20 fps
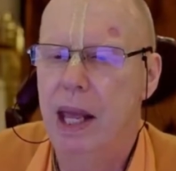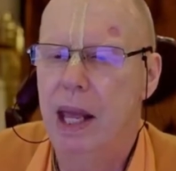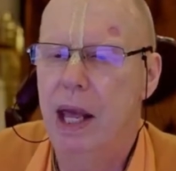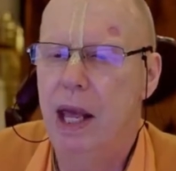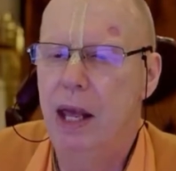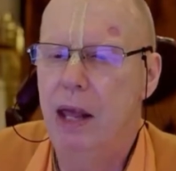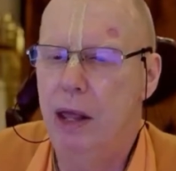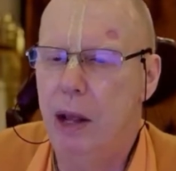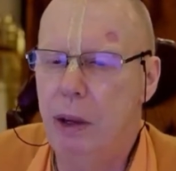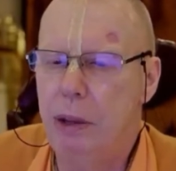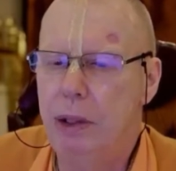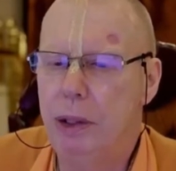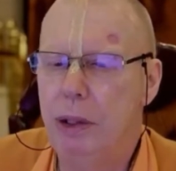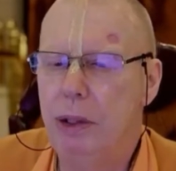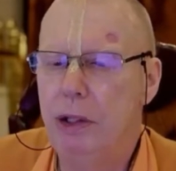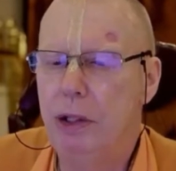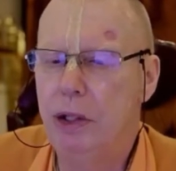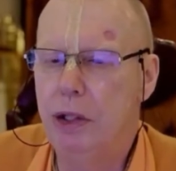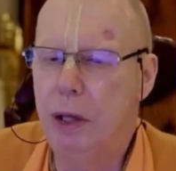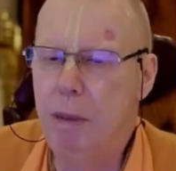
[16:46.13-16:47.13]
those who
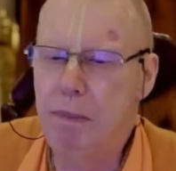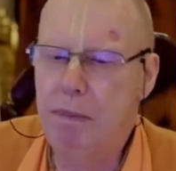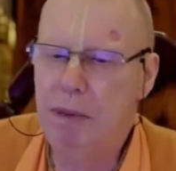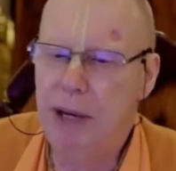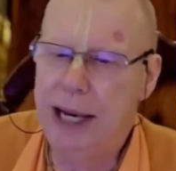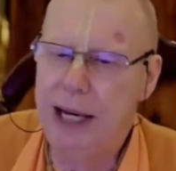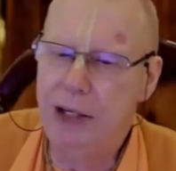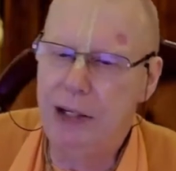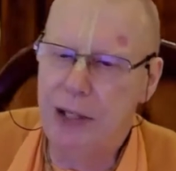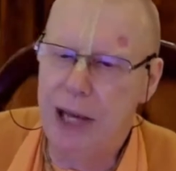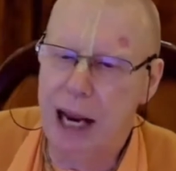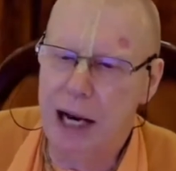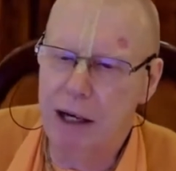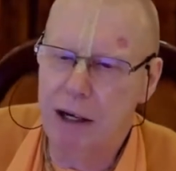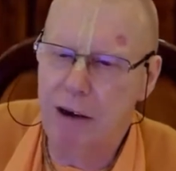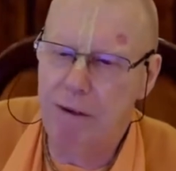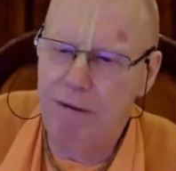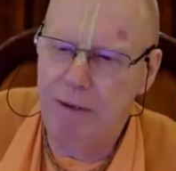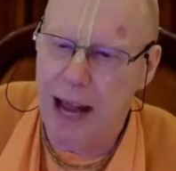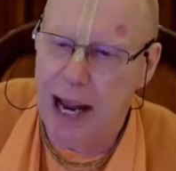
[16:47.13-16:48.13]
simply
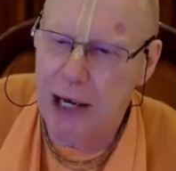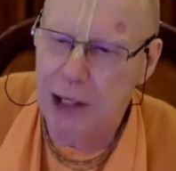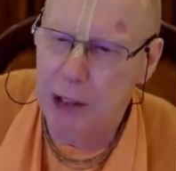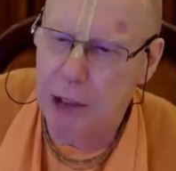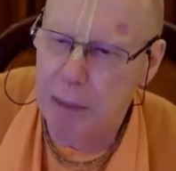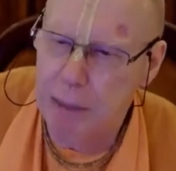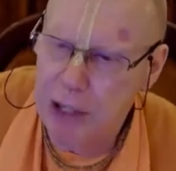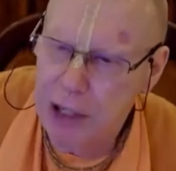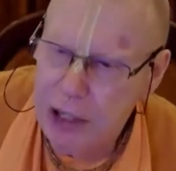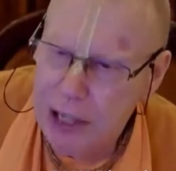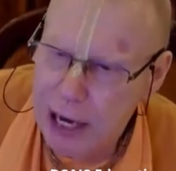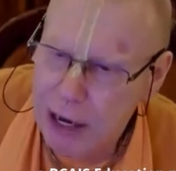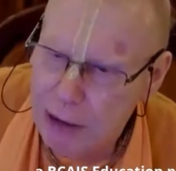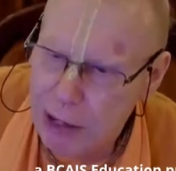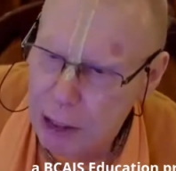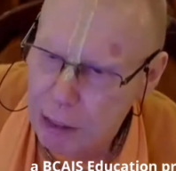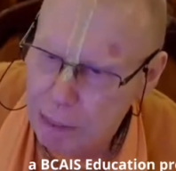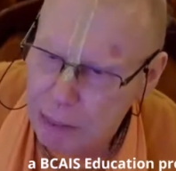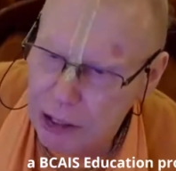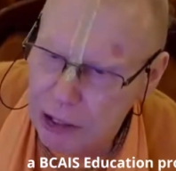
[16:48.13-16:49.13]
sacrifice
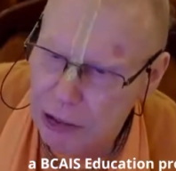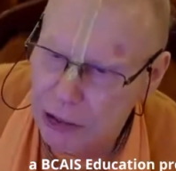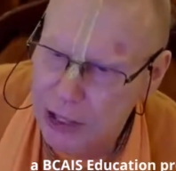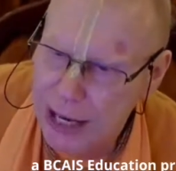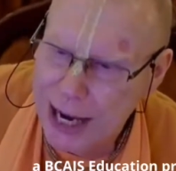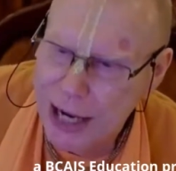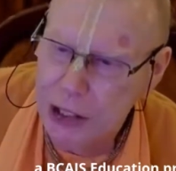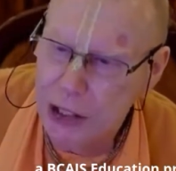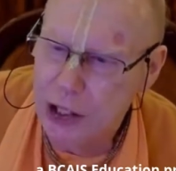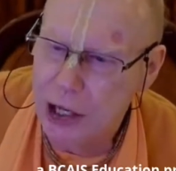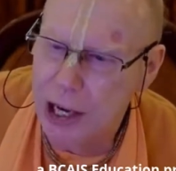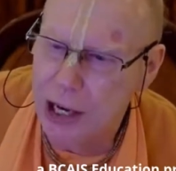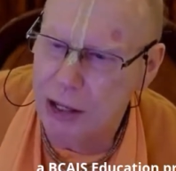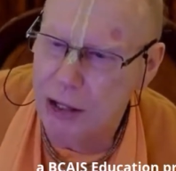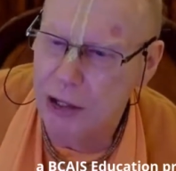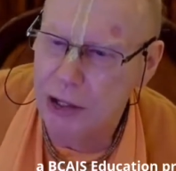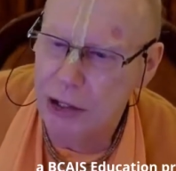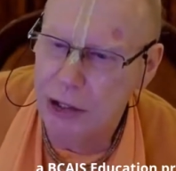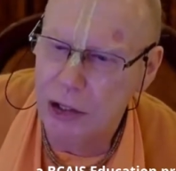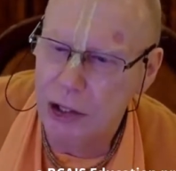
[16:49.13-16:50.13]
material
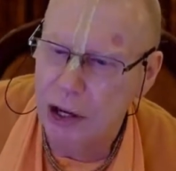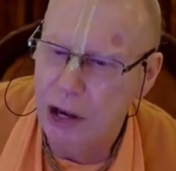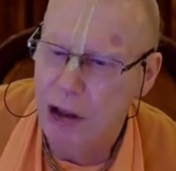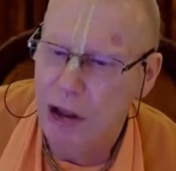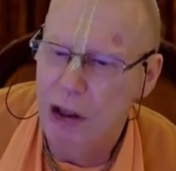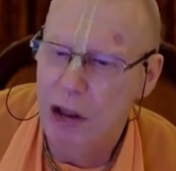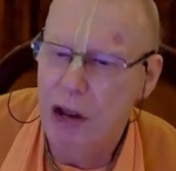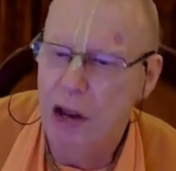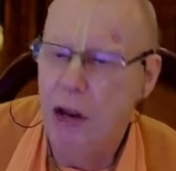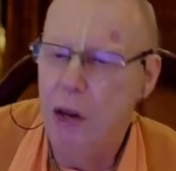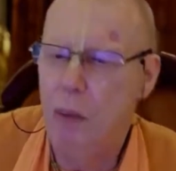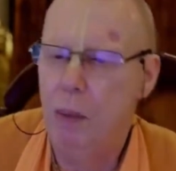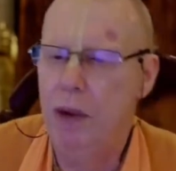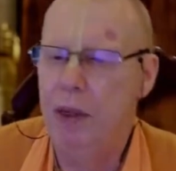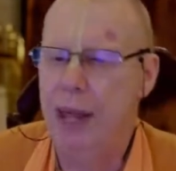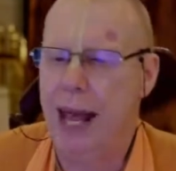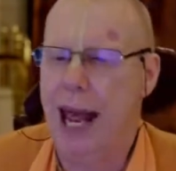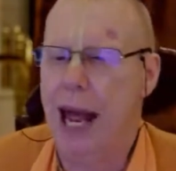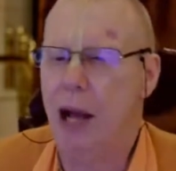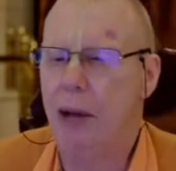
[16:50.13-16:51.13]
possessions
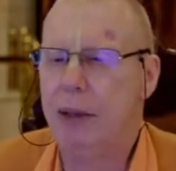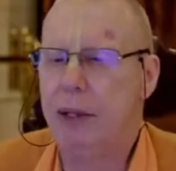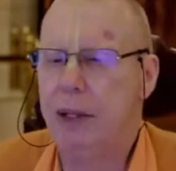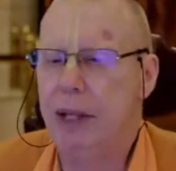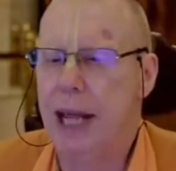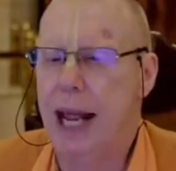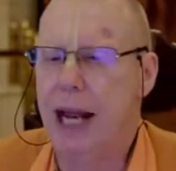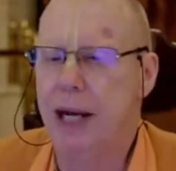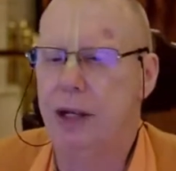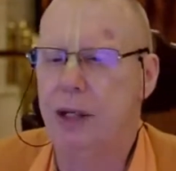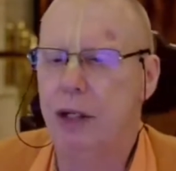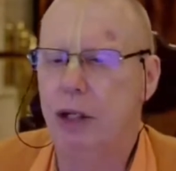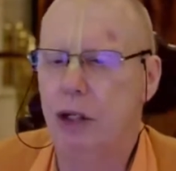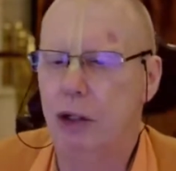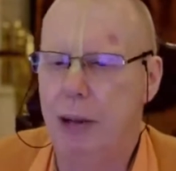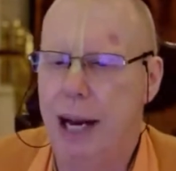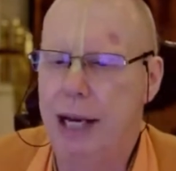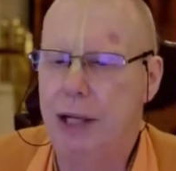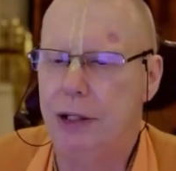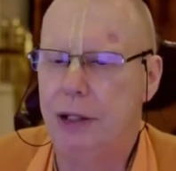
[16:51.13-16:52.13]
without that
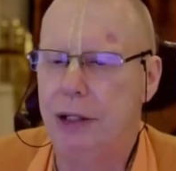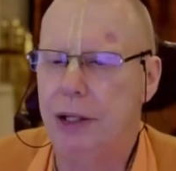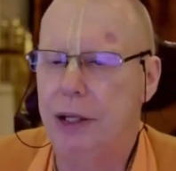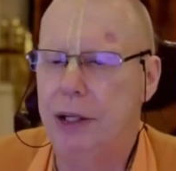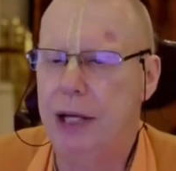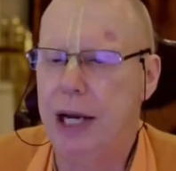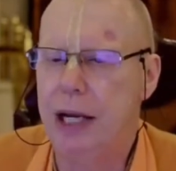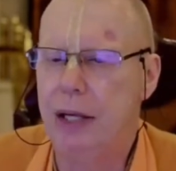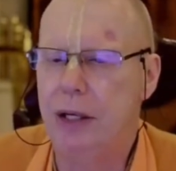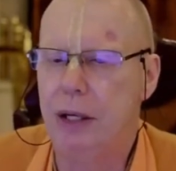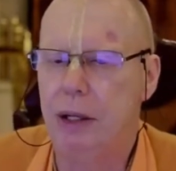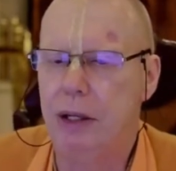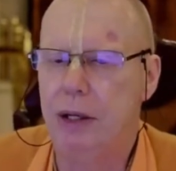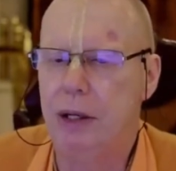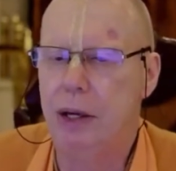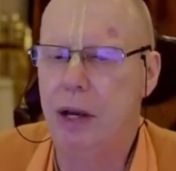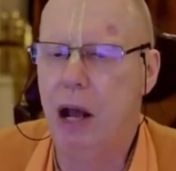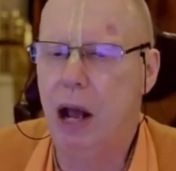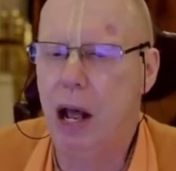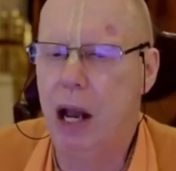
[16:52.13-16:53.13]
transcendental
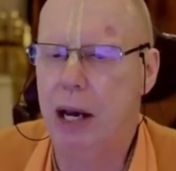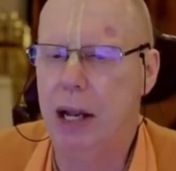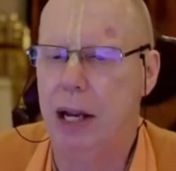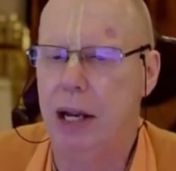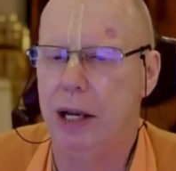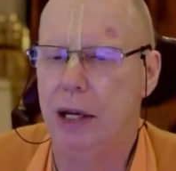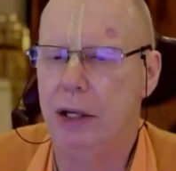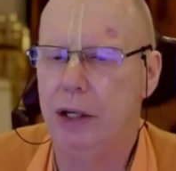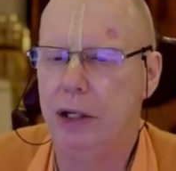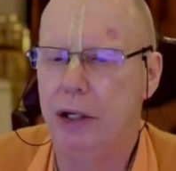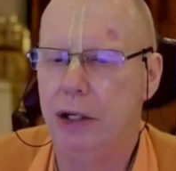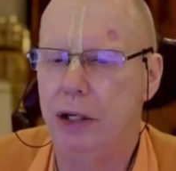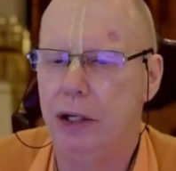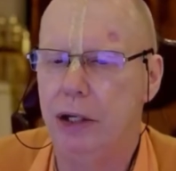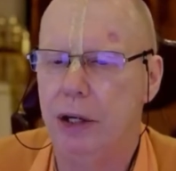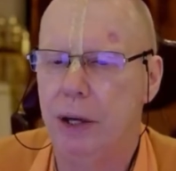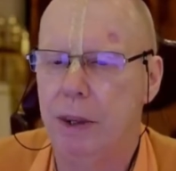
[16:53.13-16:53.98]
knowledge,